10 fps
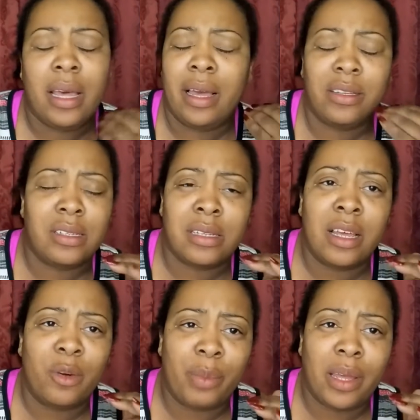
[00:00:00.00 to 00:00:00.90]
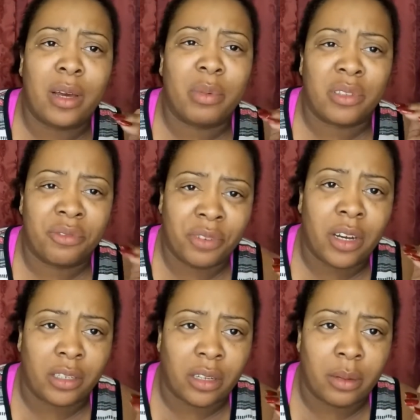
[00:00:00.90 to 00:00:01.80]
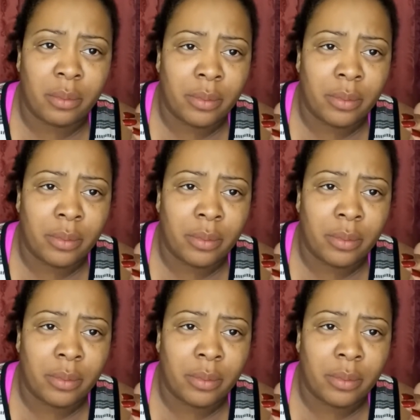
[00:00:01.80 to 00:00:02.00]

And Giselle's makeup is fucked up.